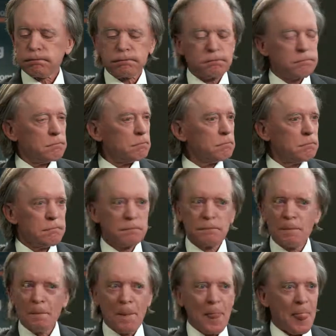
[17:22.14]

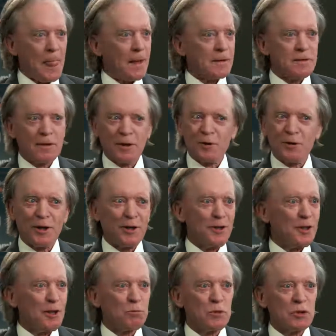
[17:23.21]
Until I read it
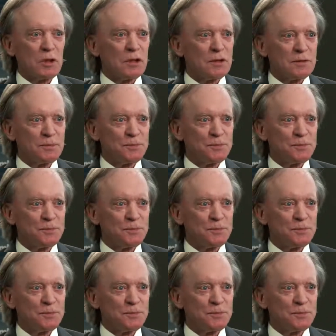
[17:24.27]
in that book.